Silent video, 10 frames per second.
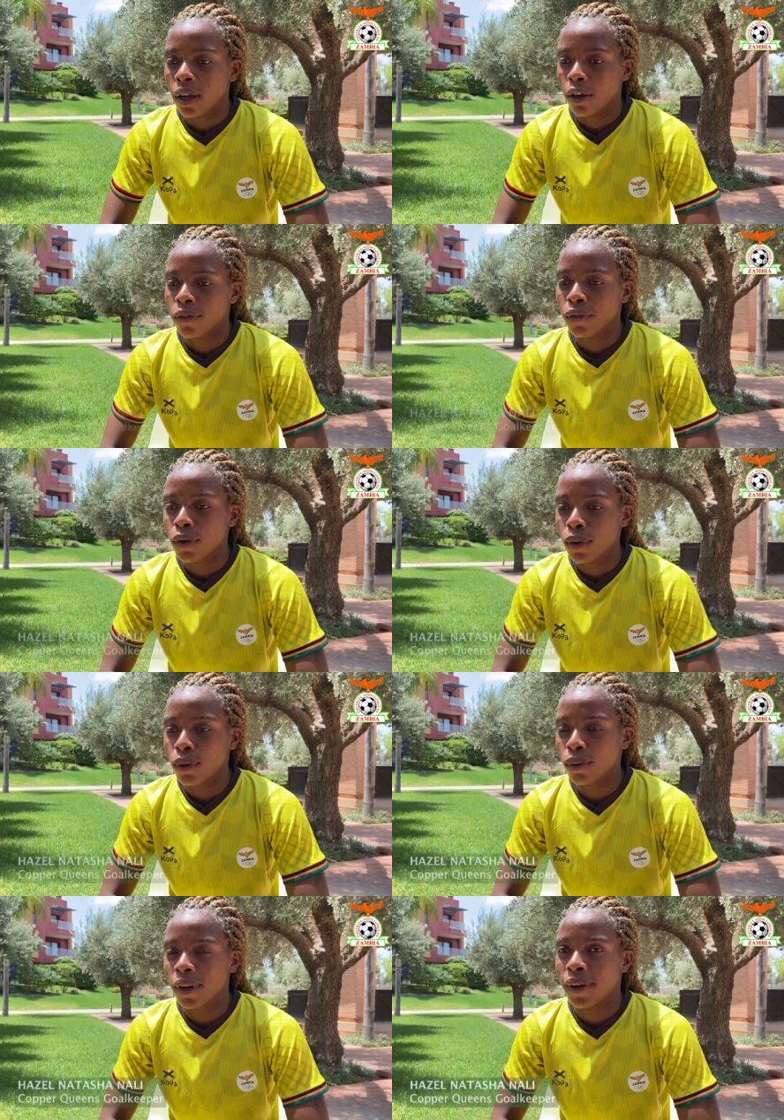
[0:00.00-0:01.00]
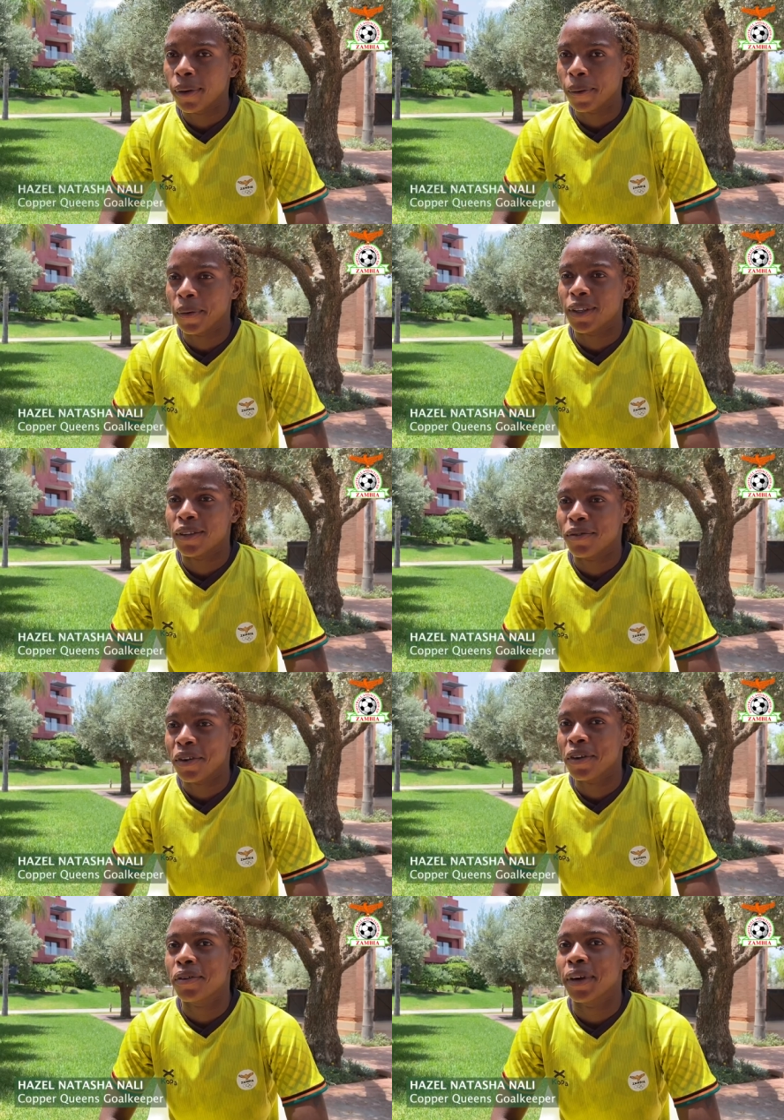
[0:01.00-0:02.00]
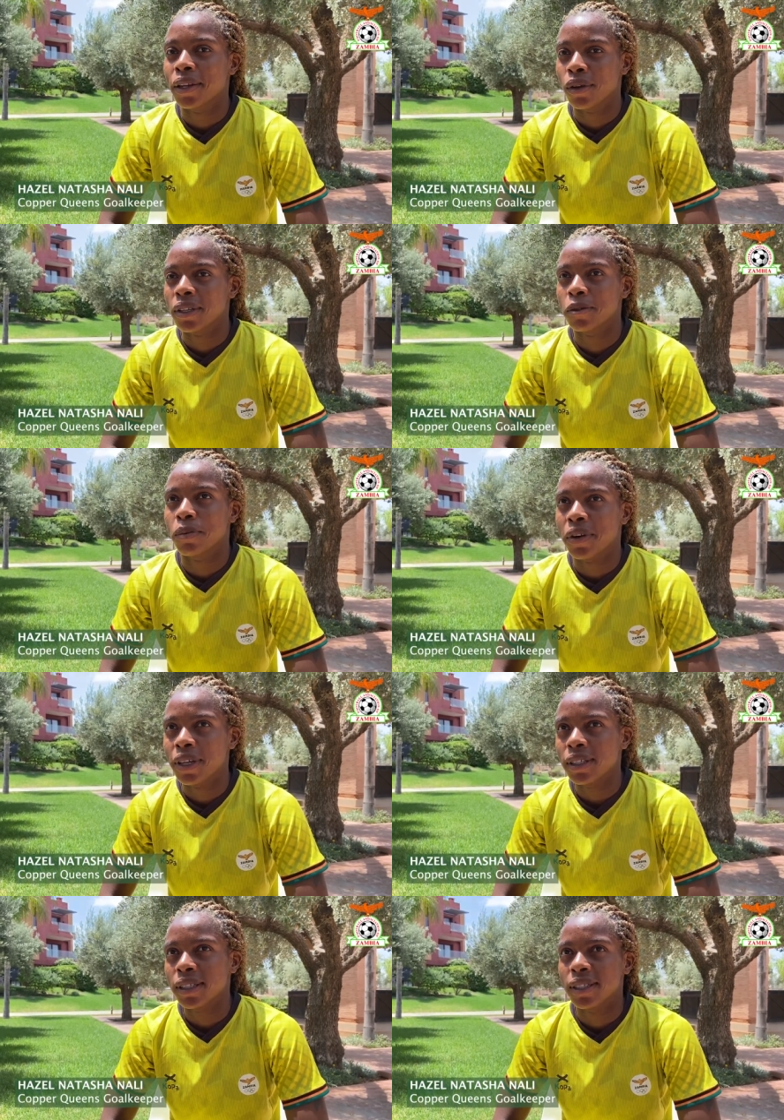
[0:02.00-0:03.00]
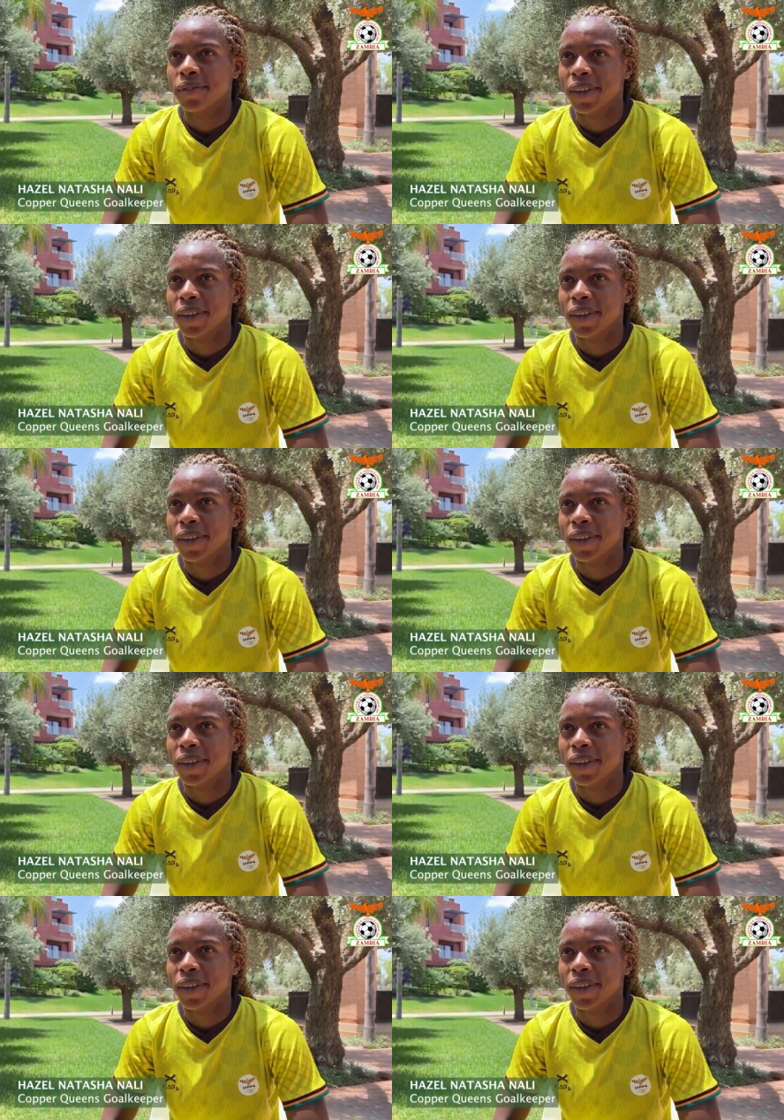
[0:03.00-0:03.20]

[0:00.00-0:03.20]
I feel uh, it's a very great experience.